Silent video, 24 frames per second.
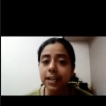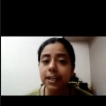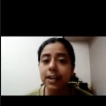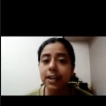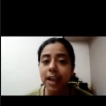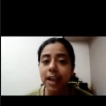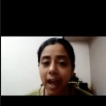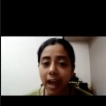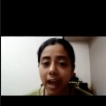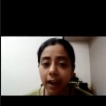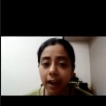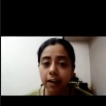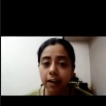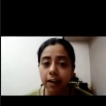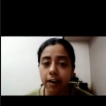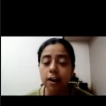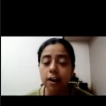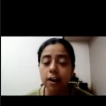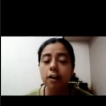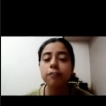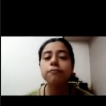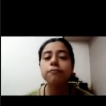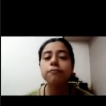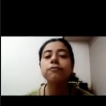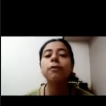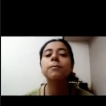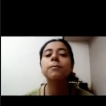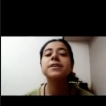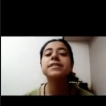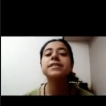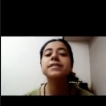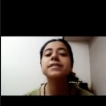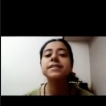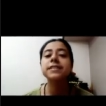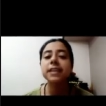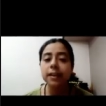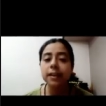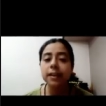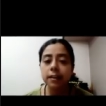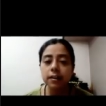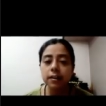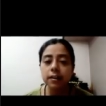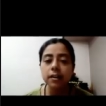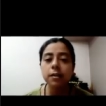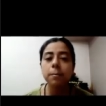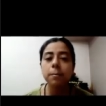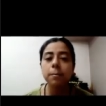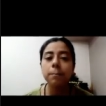lakh from a
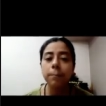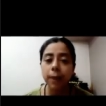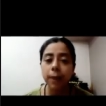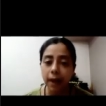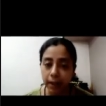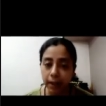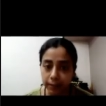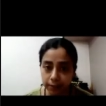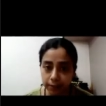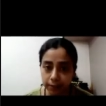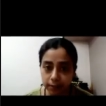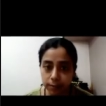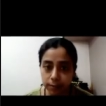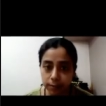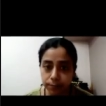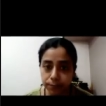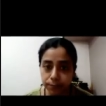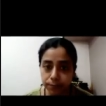single buyer